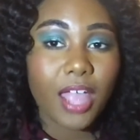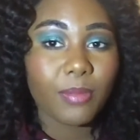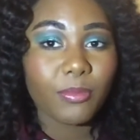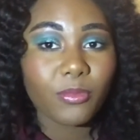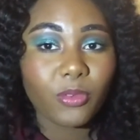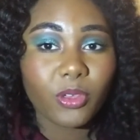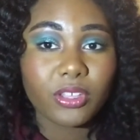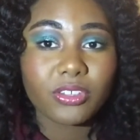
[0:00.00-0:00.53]

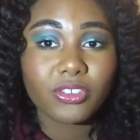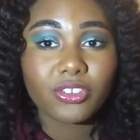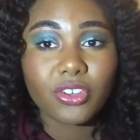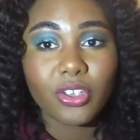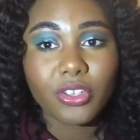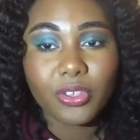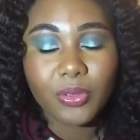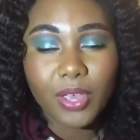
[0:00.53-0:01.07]
I'm going to
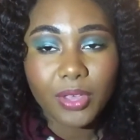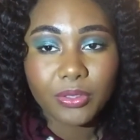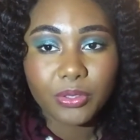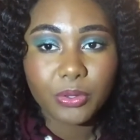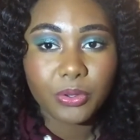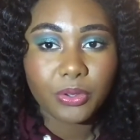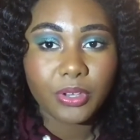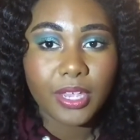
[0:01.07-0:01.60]
show you how
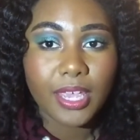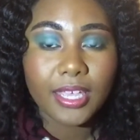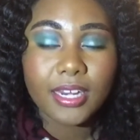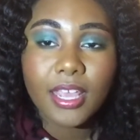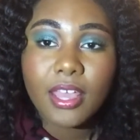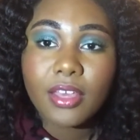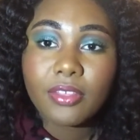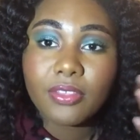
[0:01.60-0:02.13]
to create